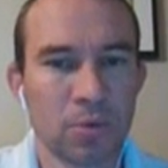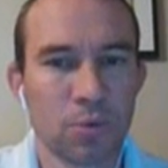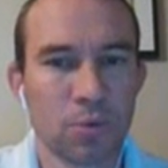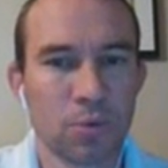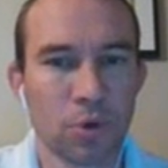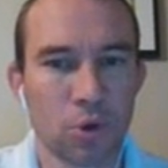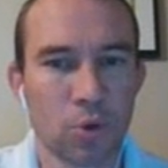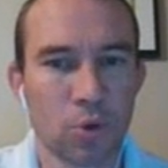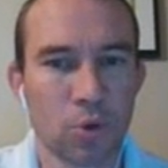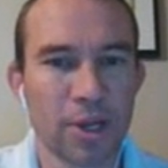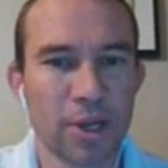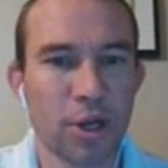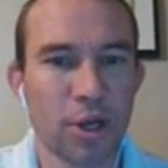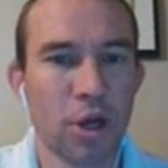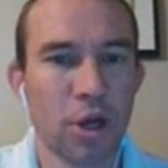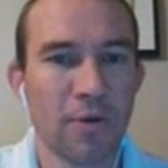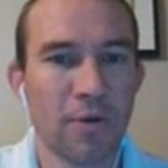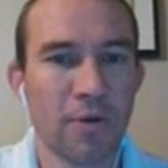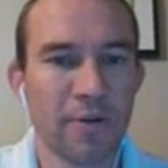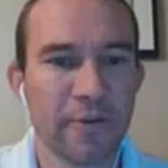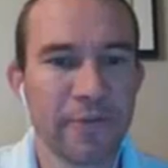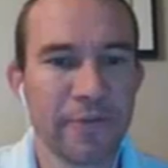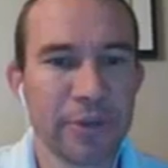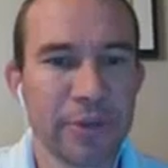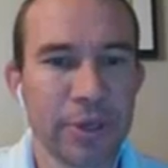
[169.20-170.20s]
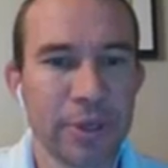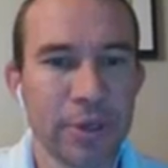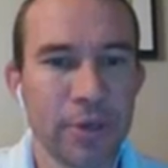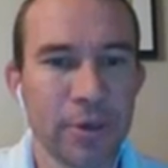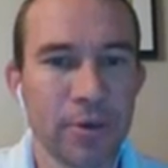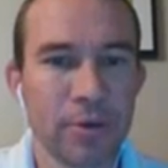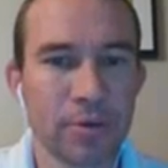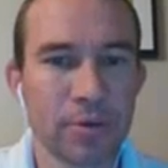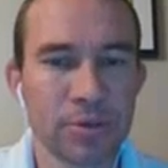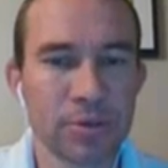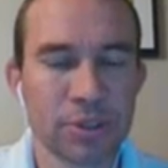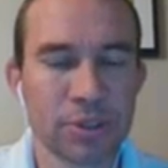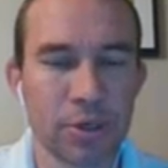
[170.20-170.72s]
Real quick
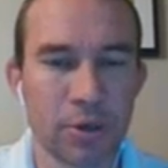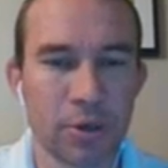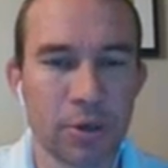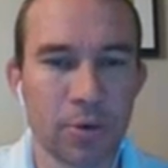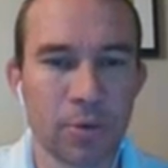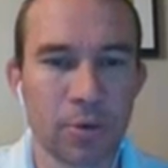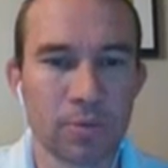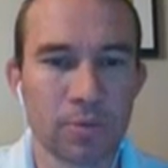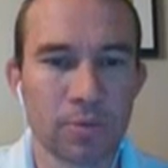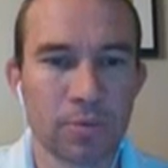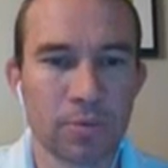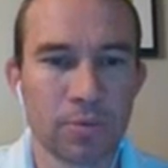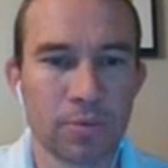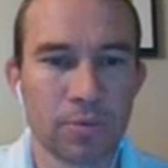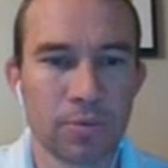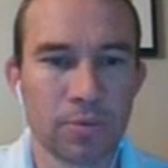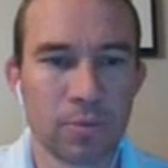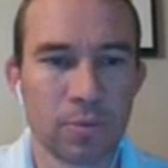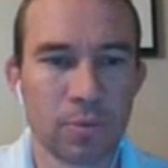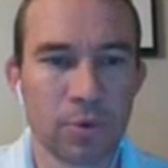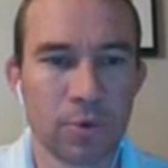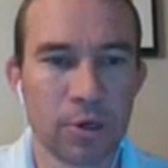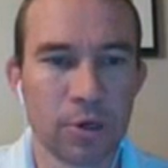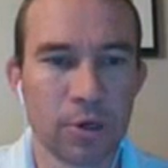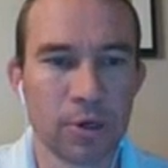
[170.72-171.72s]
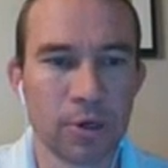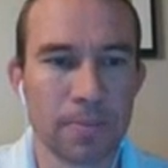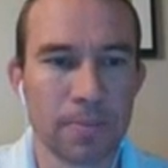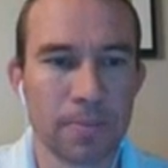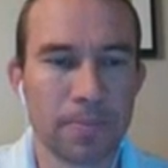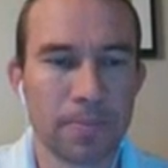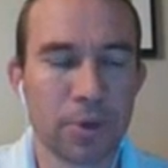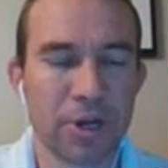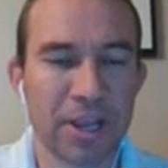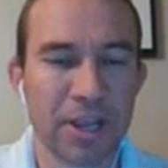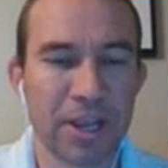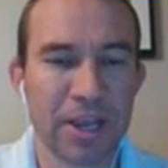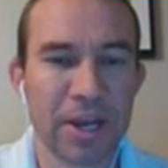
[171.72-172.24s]
overview. So we're
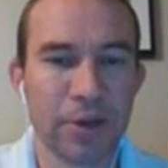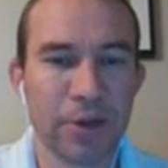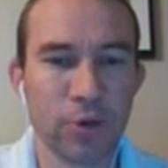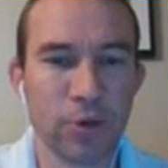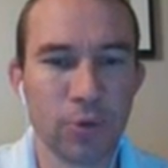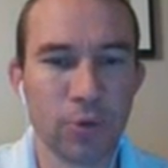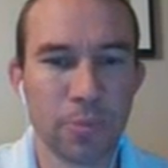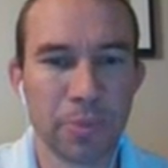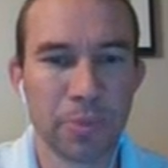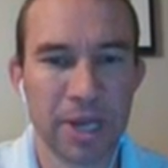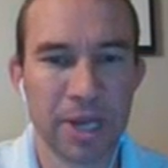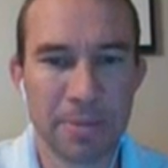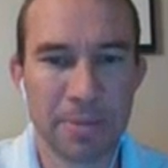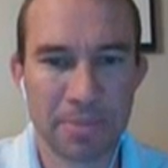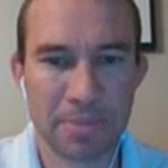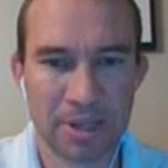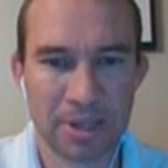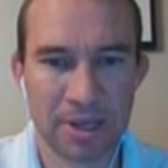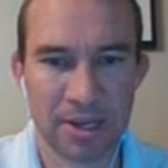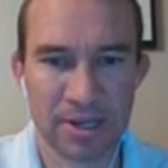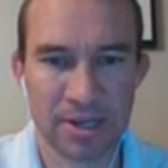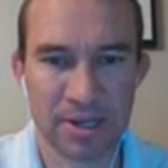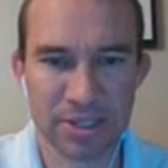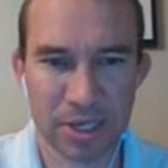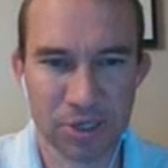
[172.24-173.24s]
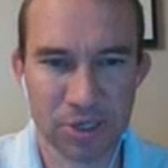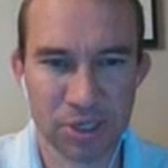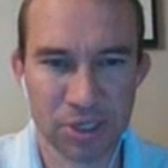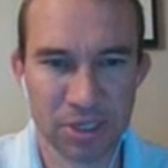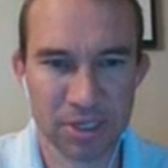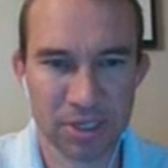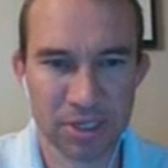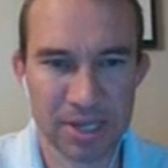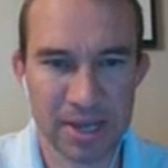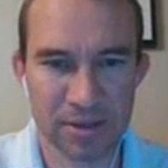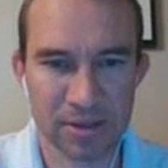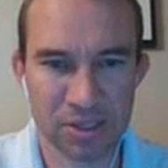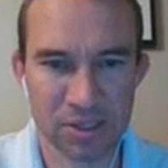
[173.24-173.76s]
putting in a new pipeline
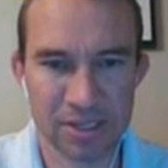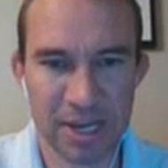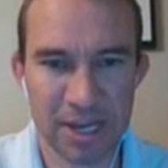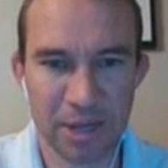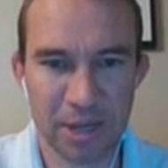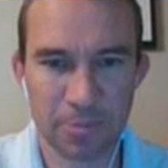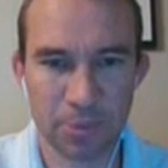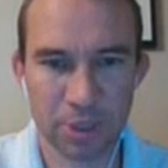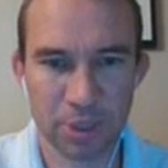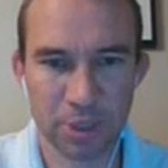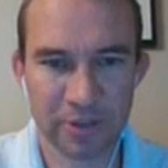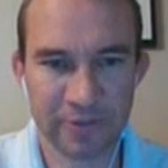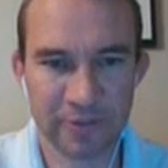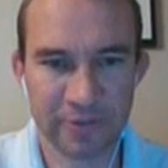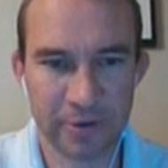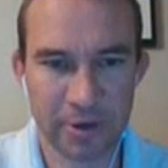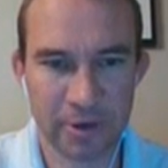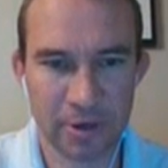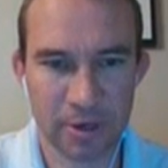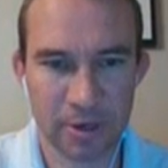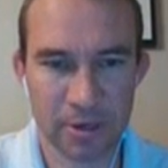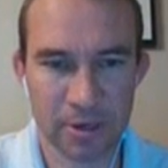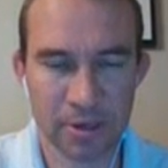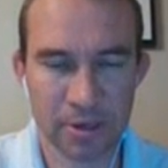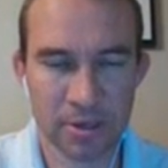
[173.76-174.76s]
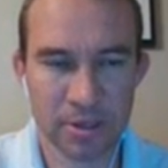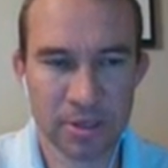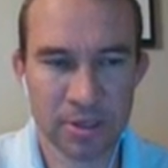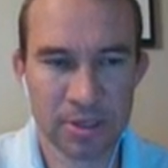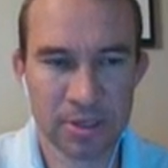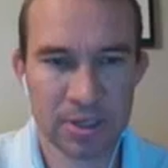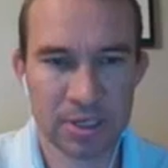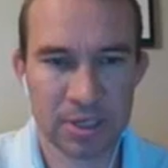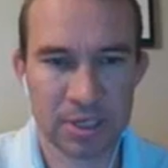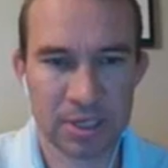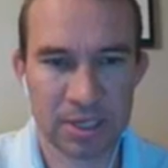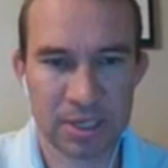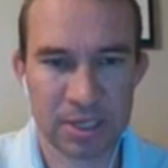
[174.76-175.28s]
essentially down South Boulevard.
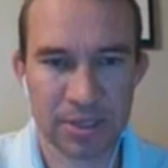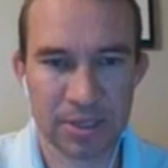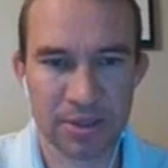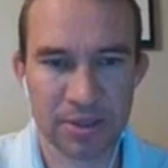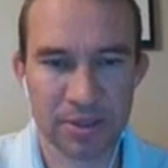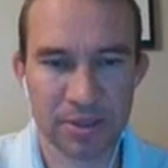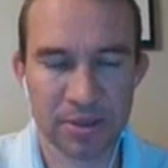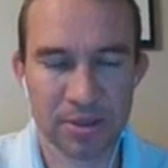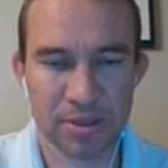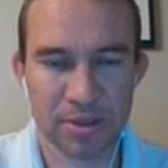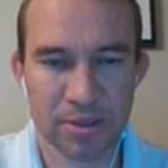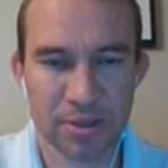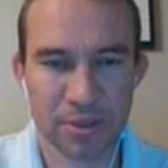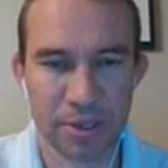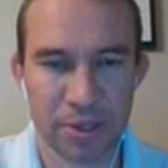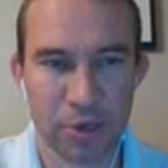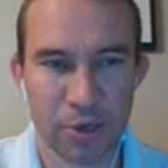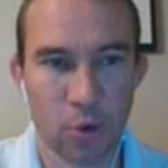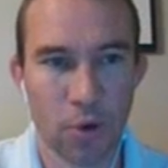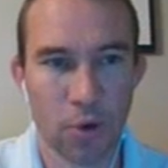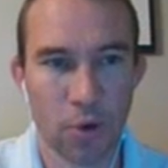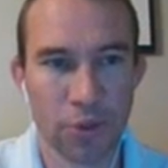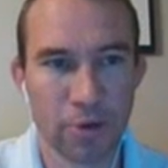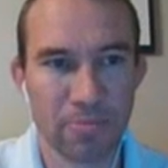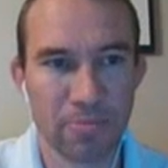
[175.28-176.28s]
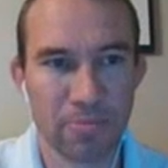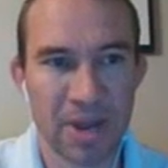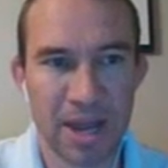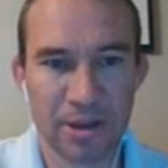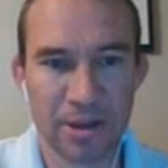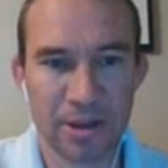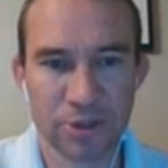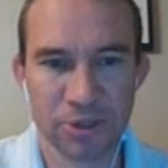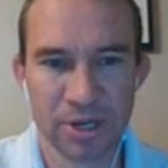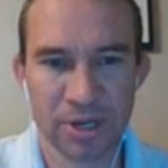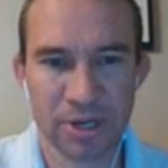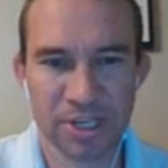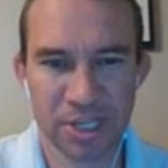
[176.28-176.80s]
The northern
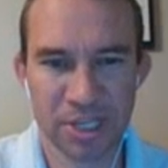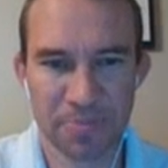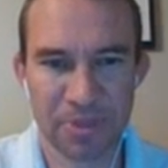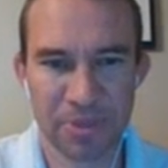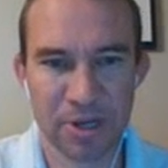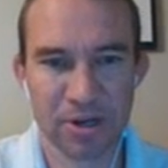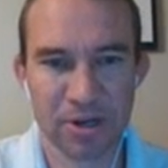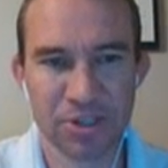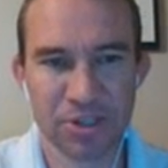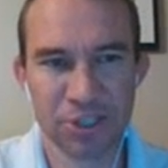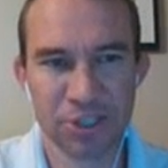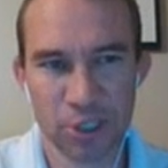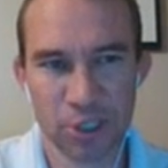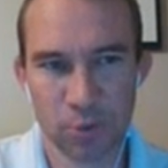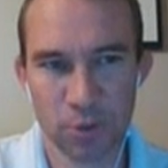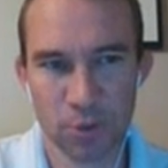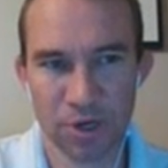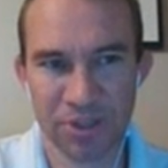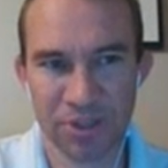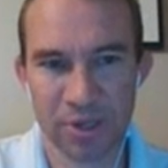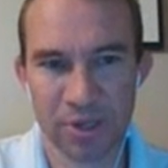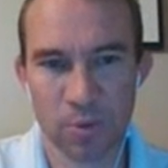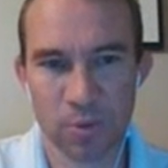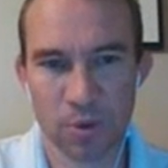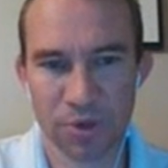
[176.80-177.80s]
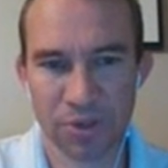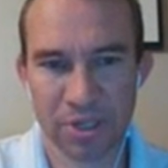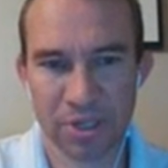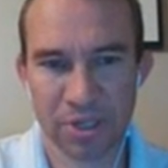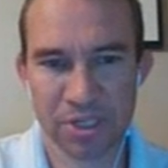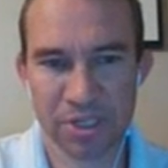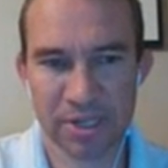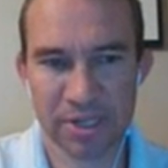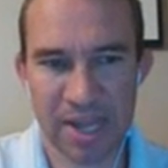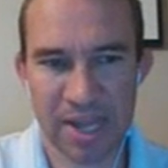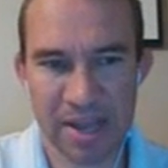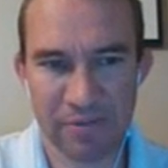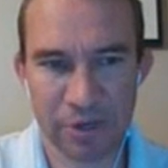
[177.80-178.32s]
boundary is up there in Dilworth at
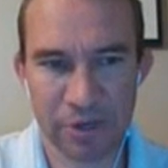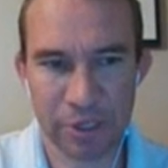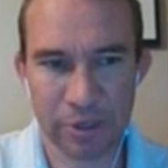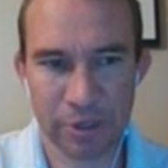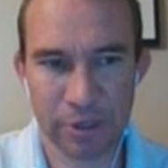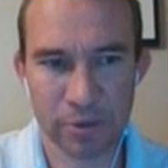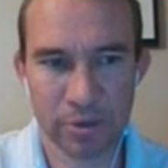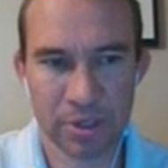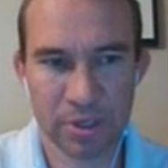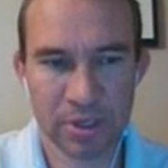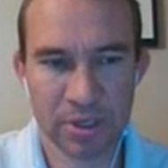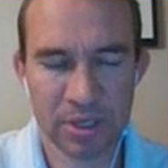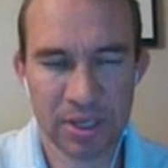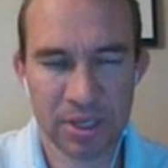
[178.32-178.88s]
Worthington Avenue.